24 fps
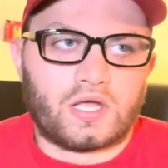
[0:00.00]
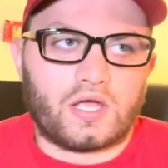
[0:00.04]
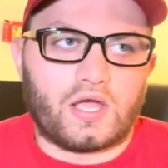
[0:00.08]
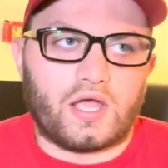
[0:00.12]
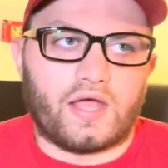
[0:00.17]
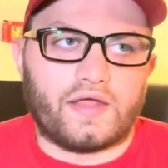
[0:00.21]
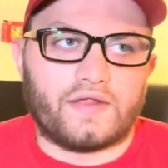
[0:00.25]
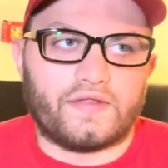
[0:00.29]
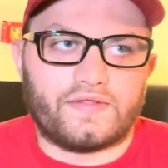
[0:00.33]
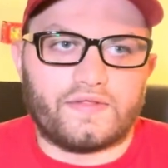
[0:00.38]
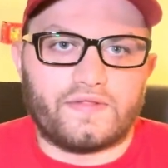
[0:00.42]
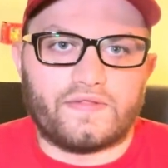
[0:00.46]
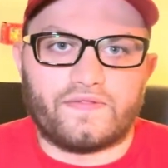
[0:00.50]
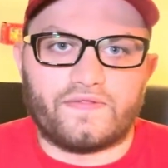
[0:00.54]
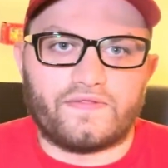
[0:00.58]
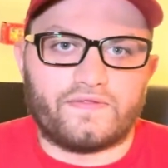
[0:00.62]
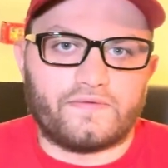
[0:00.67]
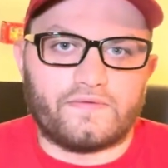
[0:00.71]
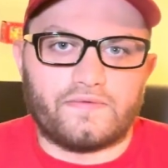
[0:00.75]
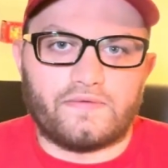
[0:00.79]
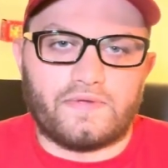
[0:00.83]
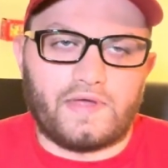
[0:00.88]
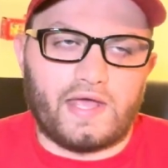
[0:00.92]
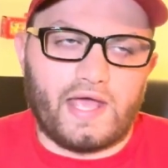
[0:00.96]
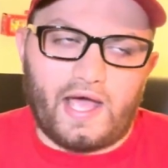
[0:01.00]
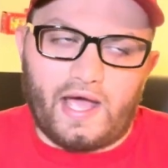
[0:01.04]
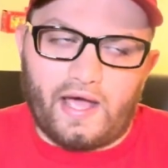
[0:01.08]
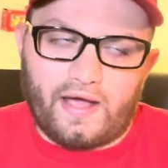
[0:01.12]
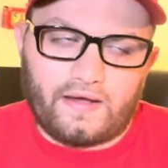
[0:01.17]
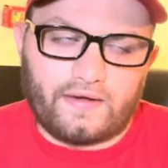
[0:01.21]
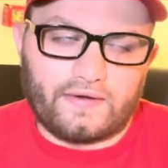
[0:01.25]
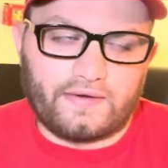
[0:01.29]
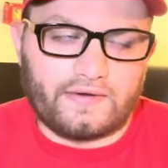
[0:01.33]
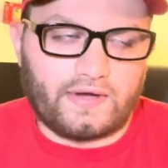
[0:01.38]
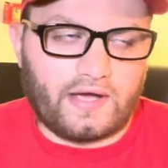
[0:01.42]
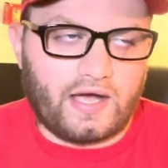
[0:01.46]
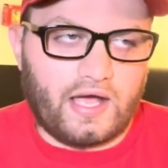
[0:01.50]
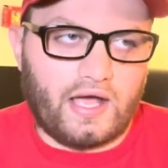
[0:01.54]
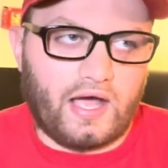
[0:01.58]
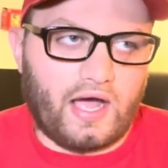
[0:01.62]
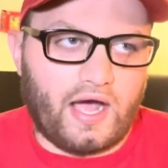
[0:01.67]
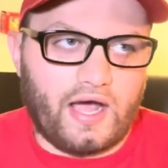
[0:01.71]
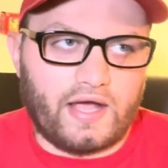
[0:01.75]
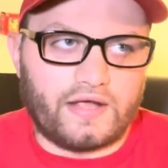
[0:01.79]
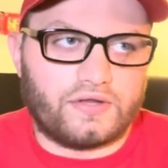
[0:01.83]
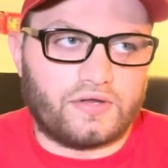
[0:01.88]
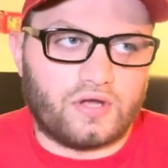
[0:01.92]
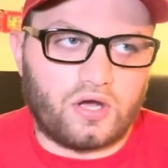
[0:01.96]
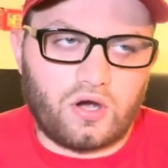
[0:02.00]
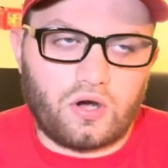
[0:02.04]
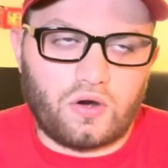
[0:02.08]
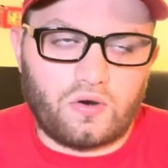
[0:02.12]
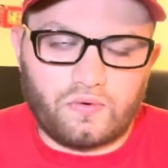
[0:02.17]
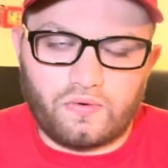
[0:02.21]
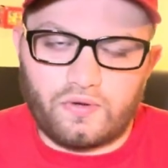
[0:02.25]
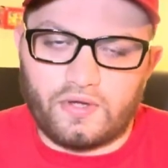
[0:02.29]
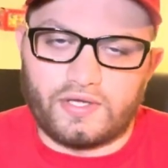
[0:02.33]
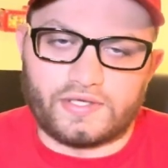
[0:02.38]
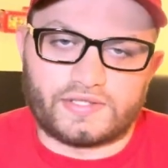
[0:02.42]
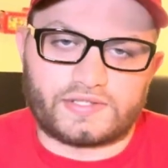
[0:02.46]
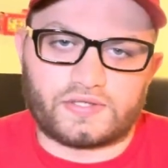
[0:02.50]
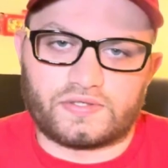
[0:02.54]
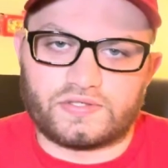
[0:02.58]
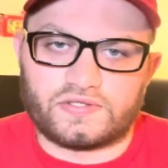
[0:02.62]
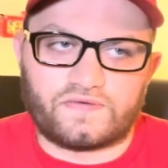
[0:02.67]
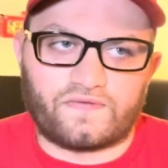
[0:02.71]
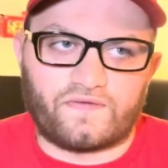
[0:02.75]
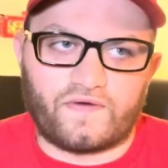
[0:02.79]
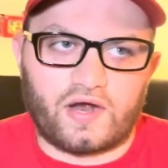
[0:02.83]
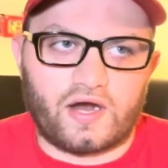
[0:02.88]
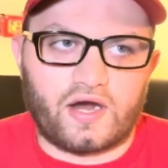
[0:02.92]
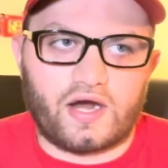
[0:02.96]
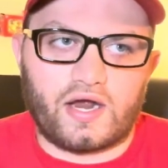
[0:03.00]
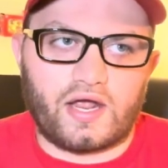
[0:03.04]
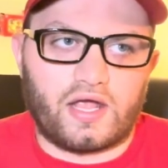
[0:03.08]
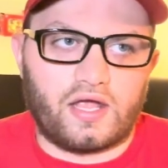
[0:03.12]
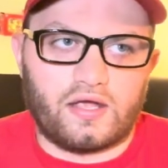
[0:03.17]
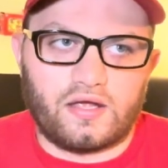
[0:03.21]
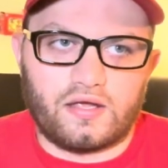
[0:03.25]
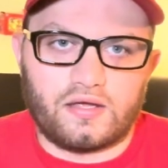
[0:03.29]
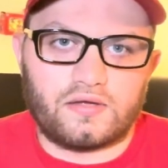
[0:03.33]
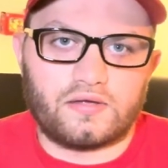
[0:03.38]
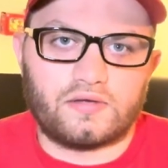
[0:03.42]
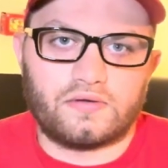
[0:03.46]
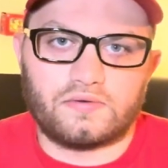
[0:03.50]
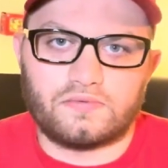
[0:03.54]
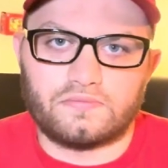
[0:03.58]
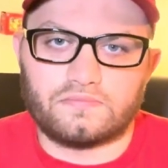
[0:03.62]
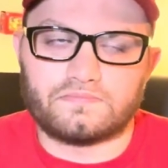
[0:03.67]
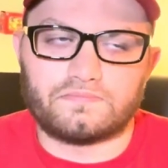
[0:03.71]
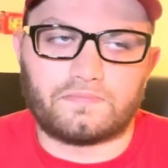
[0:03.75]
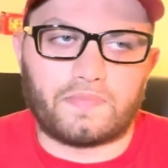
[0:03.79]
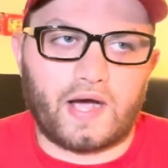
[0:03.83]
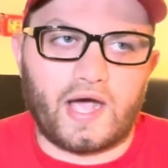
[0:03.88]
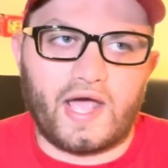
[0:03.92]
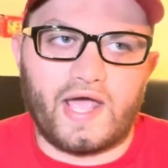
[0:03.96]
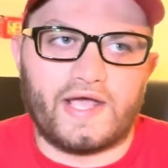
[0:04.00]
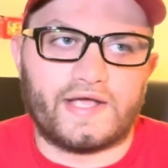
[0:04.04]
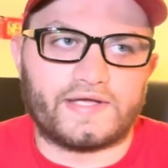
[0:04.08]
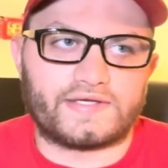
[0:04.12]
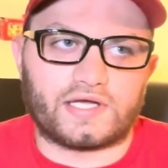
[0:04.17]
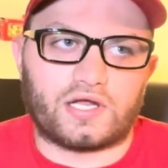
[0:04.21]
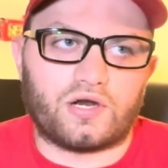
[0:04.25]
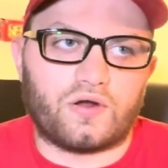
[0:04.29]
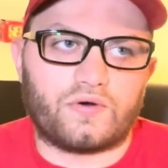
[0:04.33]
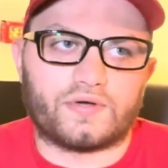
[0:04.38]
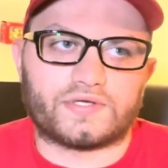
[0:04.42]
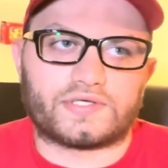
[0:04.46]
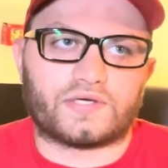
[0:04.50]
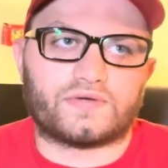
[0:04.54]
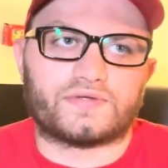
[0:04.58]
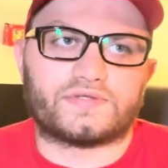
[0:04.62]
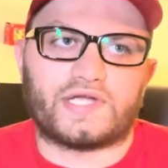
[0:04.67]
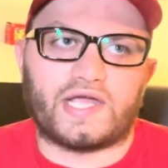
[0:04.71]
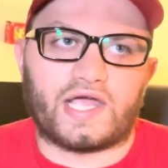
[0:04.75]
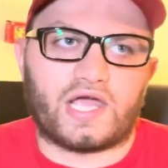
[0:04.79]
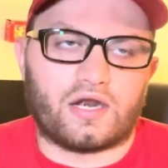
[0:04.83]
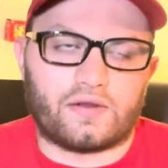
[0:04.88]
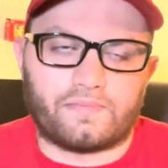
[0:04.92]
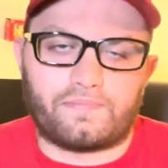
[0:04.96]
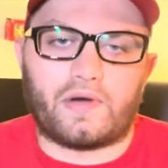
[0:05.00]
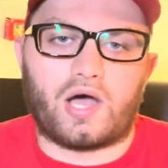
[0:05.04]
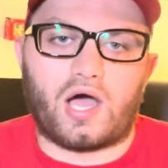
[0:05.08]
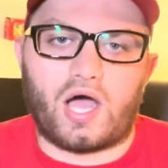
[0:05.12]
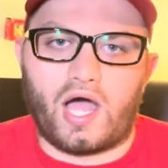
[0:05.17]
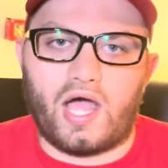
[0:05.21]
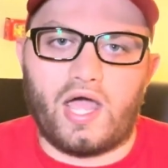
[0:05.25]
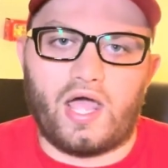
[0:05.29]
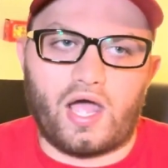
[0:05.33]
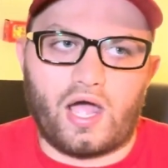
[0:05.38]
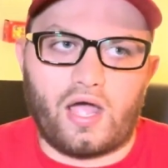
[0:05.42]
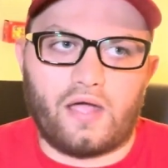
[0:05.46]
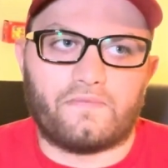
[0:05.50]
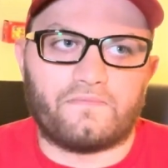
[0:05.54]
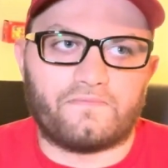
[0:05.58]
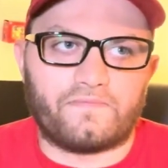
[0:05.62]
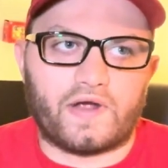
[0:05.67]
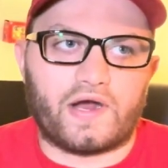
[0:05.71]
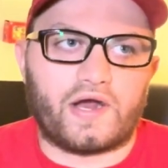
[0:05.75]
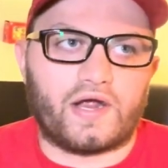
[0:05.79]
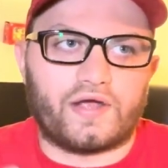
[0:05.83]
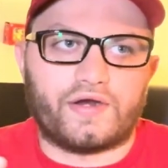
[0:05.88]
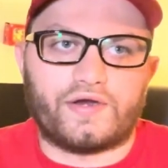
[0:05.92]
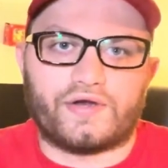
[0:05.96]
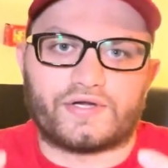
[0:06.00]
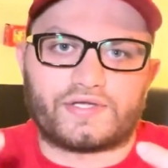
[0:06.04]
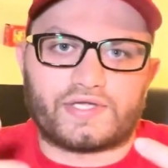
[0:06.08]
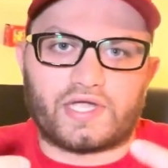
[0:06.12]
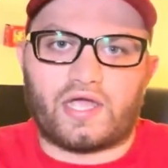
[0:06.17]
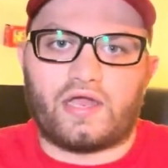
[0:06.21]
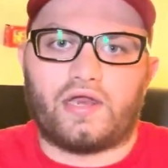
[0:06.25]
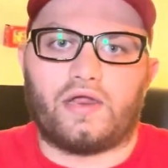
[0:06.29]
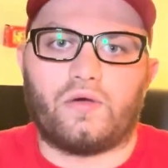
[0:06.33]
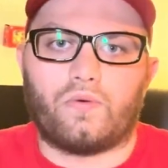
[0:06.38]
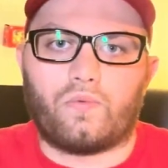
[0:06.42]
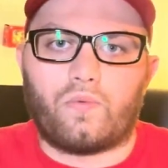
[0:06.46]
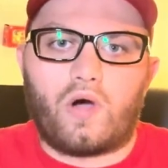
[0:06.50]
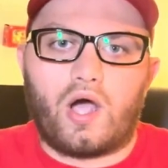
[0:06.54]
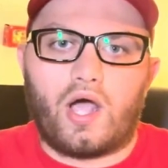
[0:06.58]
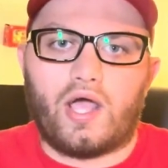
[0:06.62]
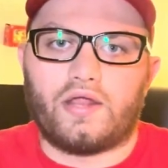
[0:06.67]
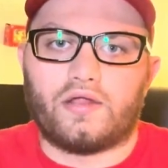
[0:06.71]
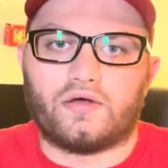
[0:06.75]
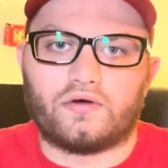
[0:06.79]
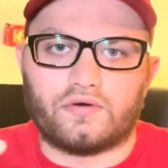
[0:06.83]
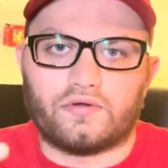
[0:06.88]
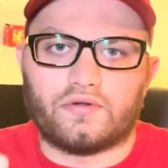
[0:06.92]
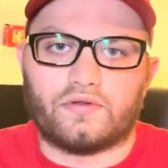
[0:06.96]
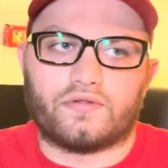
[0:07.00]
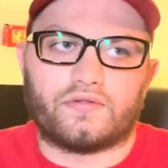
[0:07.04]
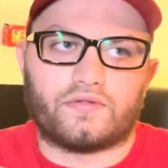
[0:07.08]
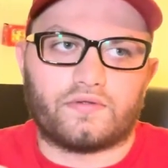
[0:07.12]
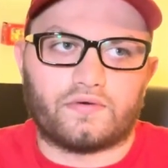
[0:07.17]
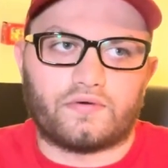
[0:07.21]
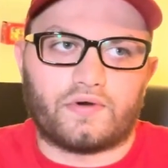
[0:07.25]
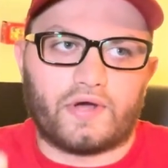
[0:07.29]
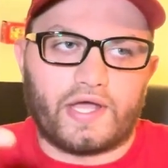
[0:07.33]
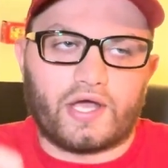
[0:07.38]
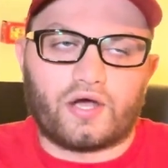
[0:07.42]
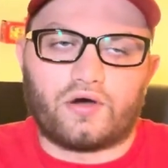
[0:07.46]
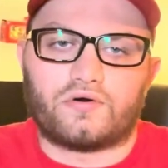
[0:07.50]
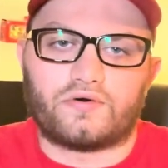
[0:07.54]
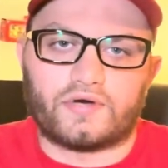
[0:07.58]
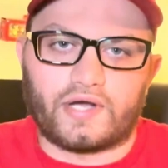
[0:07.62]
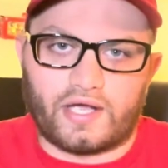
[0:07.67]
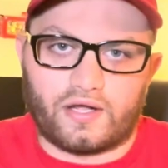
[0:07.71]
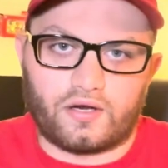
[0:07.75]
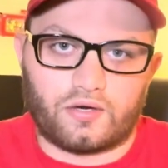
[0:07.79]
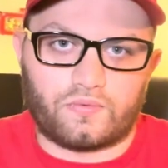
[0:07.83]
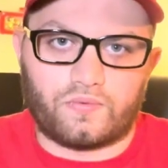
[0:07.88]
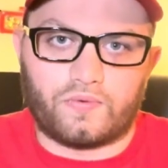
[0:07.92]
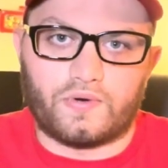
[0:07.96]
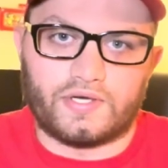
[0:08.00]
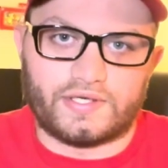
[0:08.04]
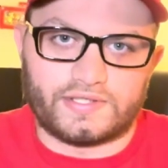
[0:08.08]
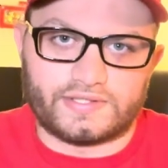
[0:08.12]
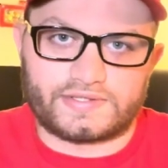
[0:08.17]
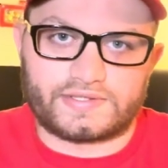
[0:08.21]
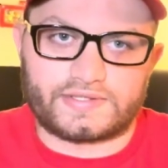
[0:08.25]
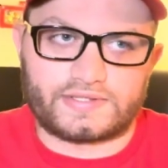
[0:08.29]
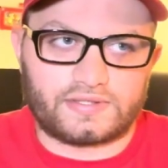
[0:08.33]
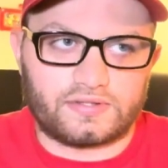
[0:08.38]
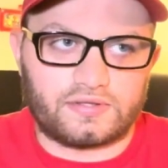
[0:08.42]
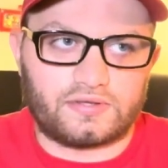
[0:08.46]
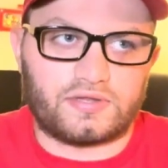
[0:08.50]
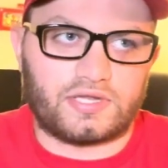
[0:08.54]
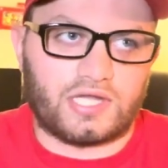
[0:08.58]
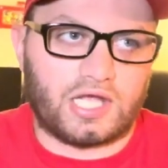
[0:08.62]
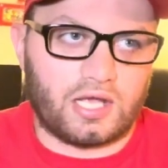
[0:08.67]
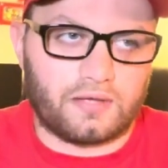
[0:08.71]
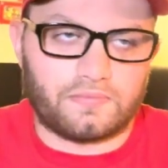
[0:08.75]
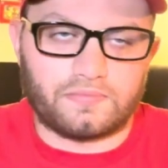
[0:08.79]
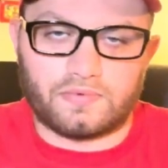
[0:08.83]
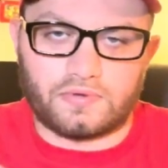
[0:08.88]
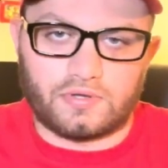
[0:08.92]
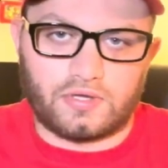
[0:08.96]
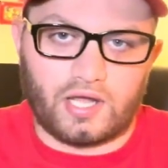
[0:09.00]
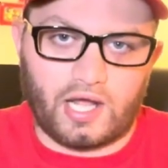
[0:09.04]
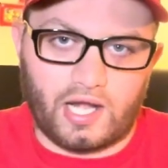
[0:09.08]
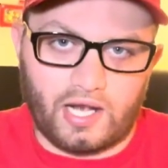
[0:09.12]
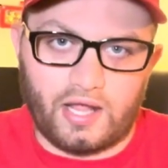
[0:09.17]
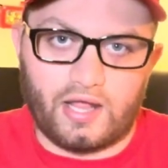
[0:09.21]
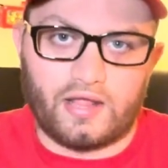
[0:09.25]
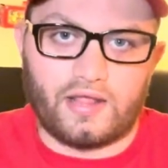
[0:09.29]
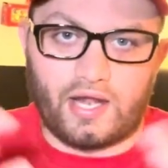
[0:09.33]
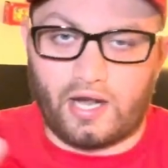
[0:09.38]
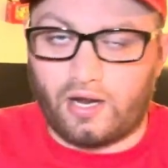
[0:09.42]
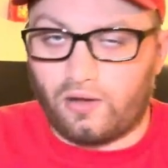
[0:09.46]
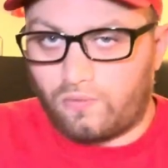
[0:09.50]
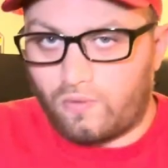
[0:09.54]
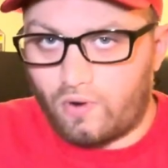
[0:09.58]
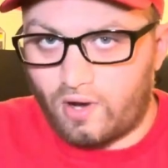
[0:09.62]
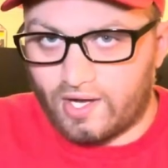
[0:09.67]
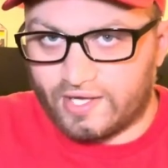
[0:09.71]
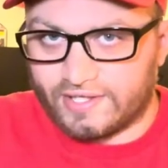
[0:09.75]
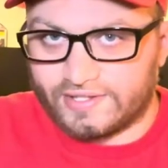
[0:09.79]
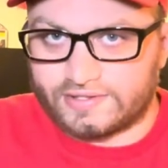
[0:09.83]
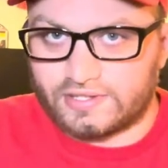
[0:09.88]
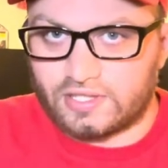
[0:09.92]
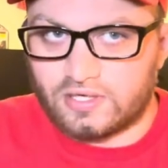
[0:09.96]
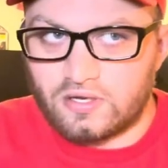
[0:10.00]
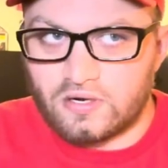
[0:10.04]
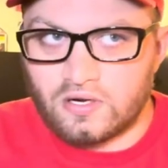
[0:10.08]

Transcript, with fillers: And yeah, I, I know it sounds very biased. I know it sounds negative, but I, I'm very understanding why the Legoland was themed that it, that it was.